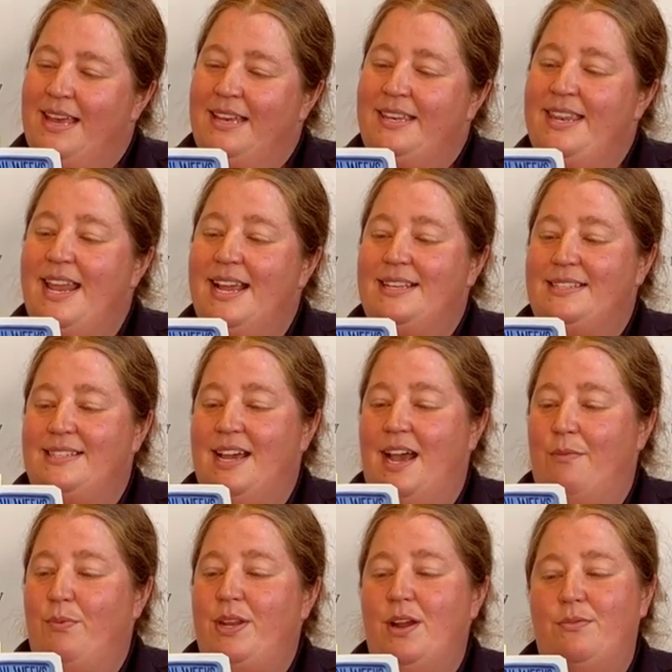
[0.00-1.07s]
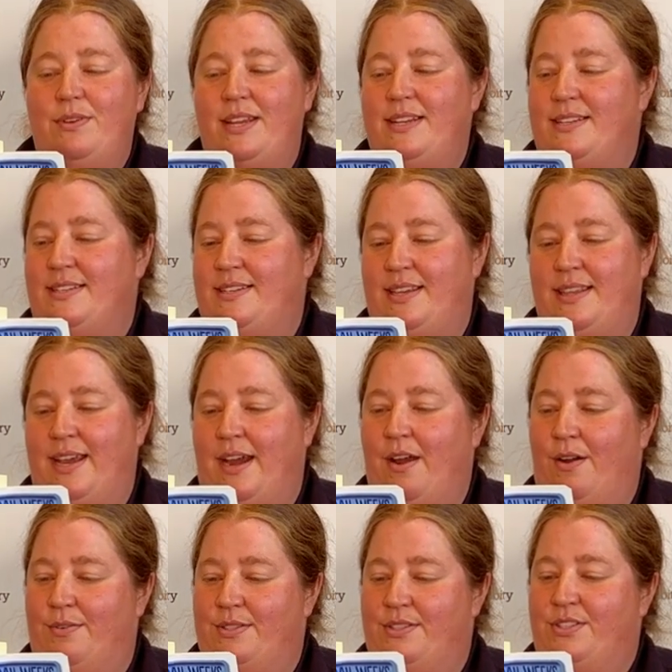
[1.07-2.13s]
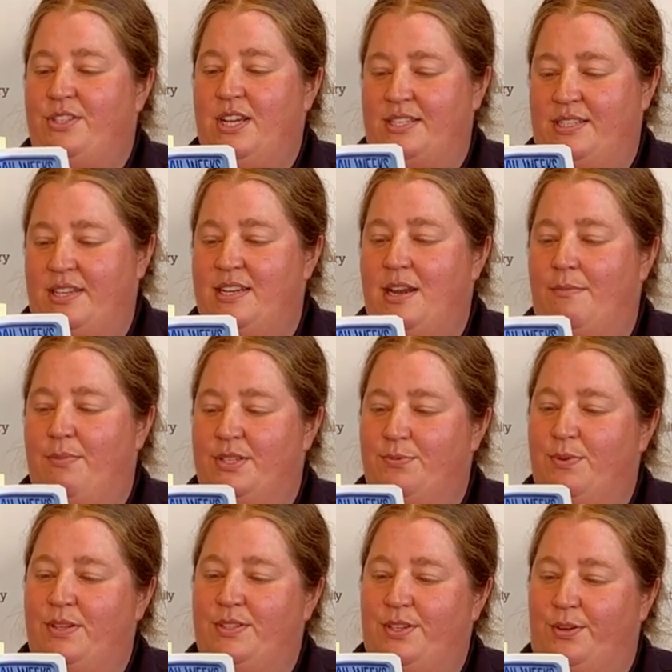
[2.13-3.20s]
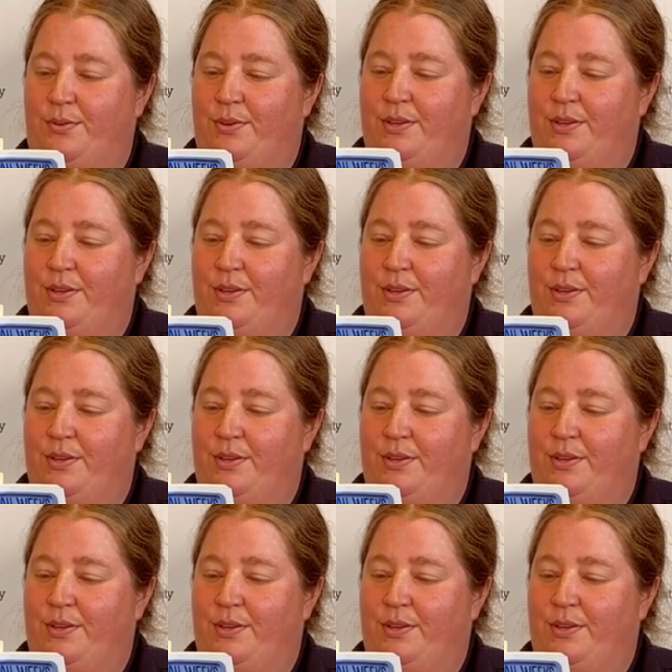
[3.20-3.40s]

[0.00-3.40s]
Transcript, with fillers: Next time, we don't need to see the arrows, just the numbers will do.